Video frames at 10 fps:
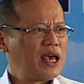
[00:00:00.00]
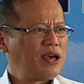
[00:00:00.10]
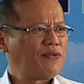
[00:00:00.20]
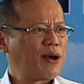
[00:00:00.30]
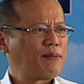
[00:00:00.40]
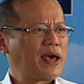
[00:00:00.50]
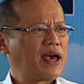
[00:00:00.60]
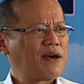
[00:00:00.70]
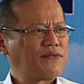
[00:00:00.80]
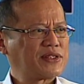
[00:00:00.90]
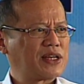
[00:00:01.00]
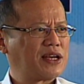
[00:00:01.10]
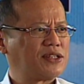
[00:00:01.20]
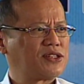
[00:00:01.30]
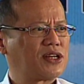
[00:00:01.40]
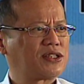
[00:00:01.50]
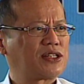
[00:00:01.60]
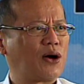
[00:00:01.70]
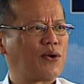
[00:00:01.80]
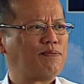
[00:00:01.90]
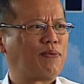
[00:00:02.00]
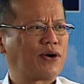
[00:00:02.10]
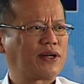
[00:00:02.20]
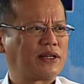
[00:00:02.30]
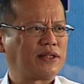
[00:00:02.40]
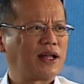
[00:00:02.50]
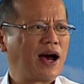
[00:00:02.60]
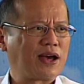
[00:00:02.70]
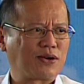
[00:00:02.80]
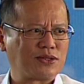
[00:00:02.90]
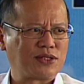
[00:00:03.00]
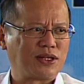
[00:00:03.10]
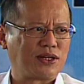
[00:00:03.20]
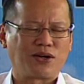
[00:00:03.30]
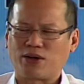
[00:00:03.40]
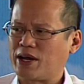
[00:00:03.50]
If I may emphasize just how important I consider your